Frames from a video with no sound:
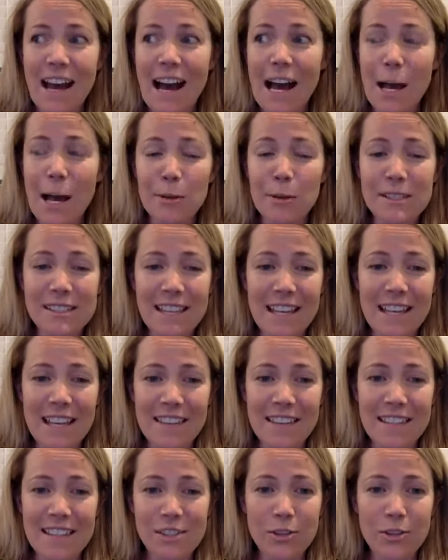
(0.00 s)
I was
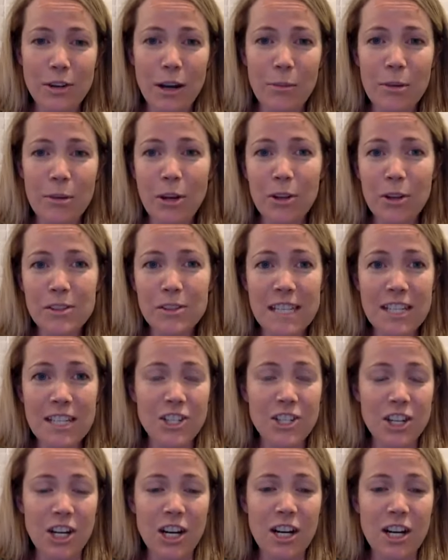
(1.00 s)
in this grubby old t
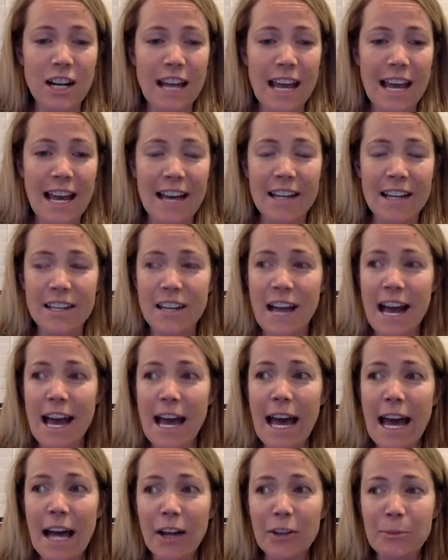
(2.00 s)
shirt and I
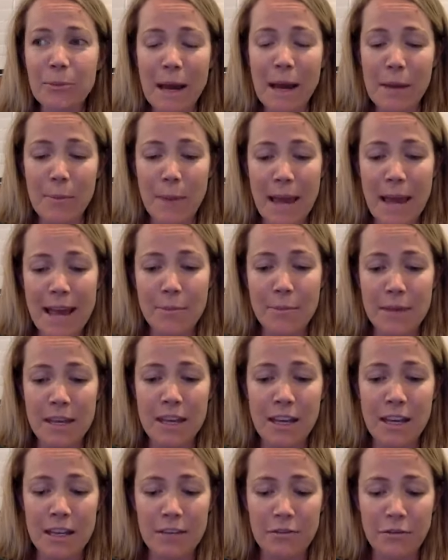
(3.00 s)
held my
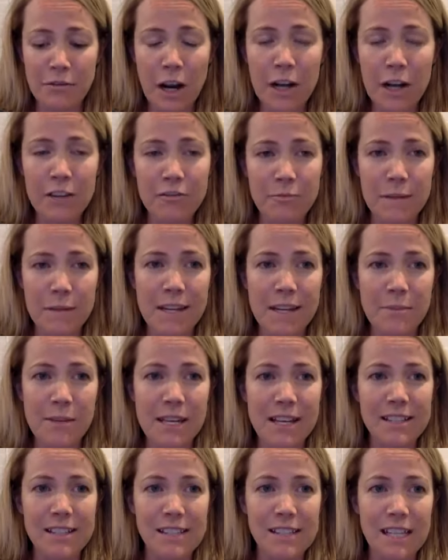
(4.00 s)
baby in front of me
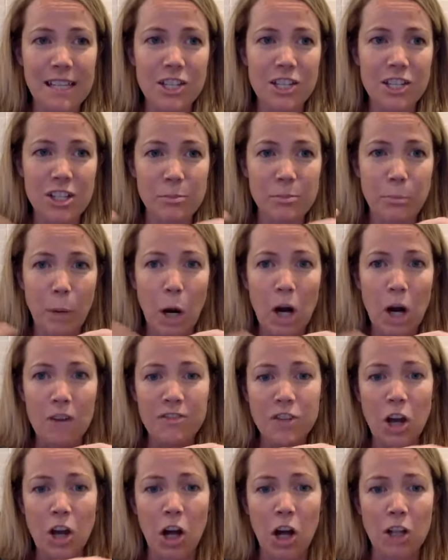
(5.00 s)
because he had just
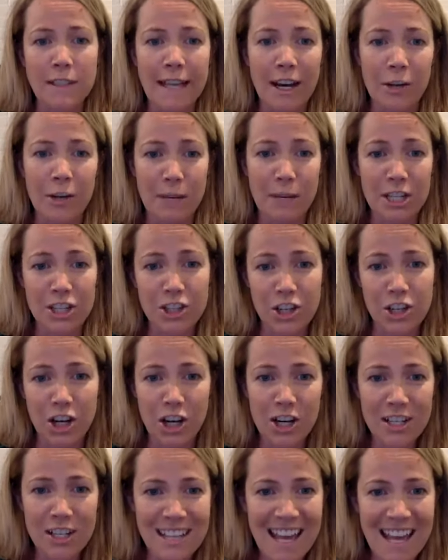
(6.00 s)
barfed all down my
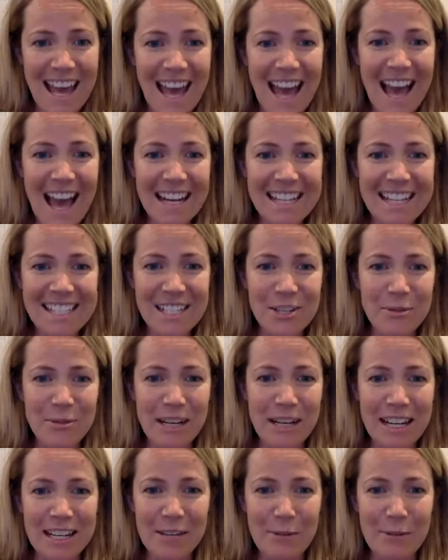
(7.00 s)
shirt. And I didn't
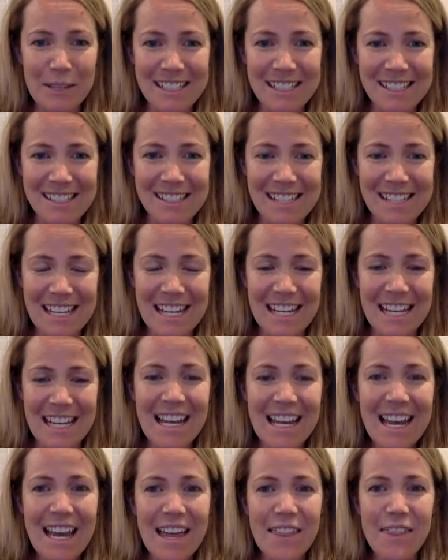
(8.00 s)
want anyone to
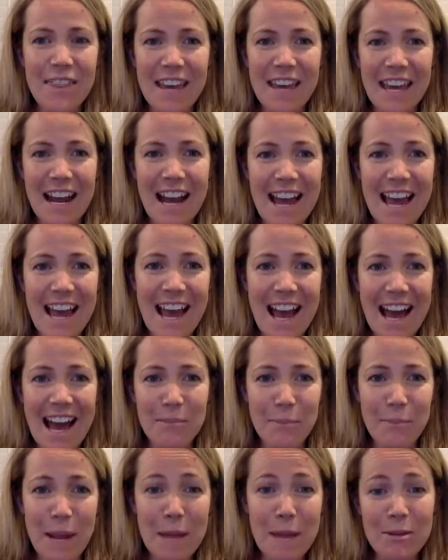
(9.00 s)
see that I
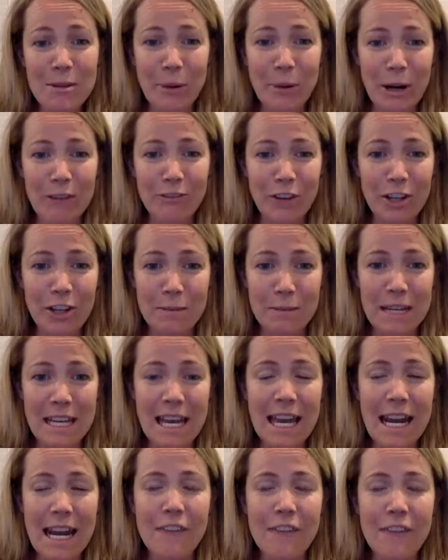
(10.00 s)
had baby barf on
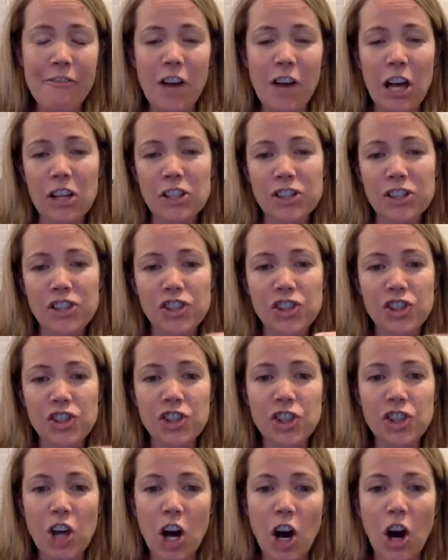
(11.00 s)
me. And I felt
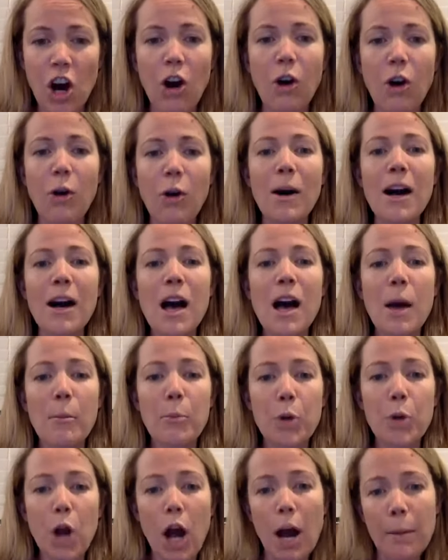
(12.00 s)
so
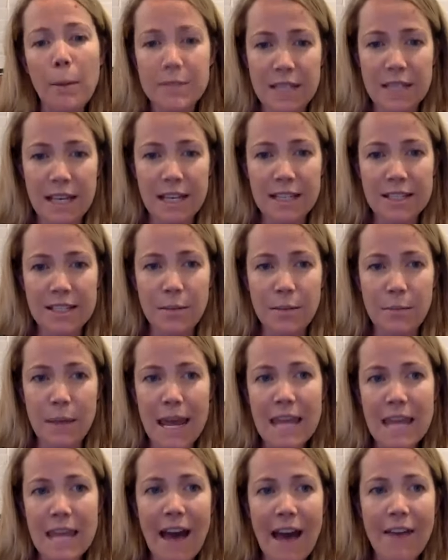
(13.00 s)
prompted to
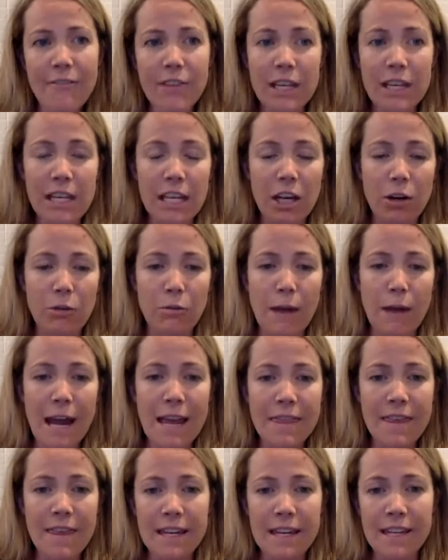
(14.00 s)
make that video
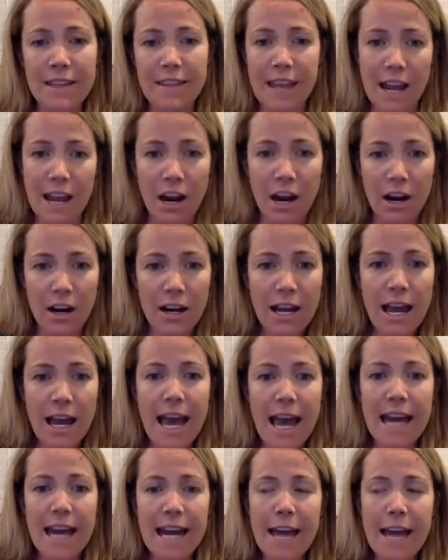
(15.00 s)
right then and there.
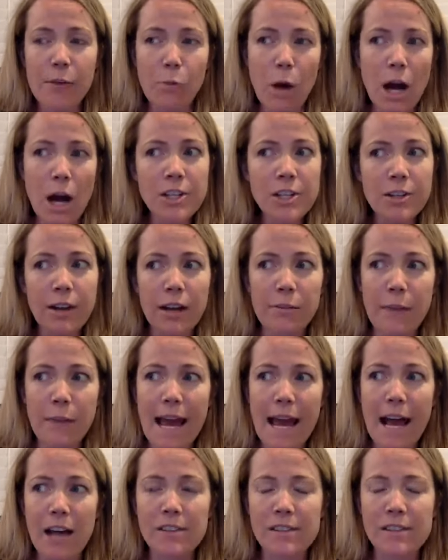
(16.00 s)
And I had walked around
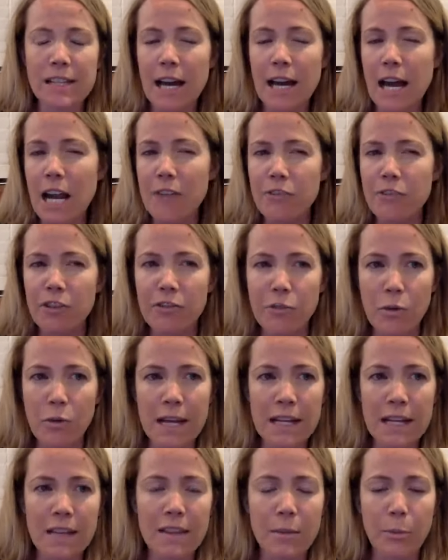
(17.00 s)
my house and kind of
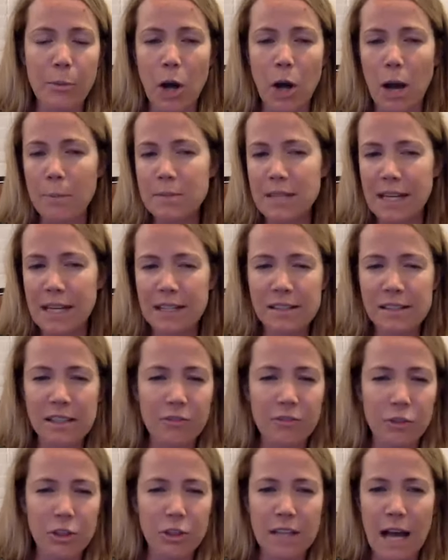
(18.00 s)
avoided the prompting
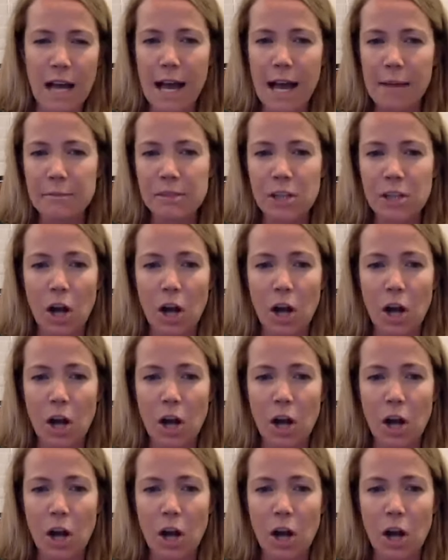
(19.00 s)
several times.